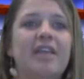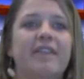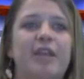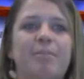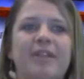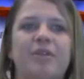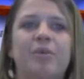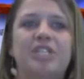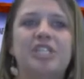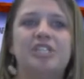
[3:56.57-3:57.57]
They had made their
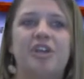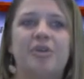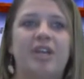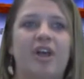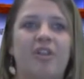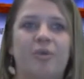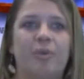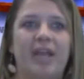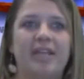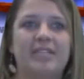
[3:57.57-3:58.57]
wishes known in other
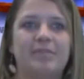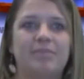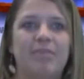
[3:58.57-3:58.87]
ways.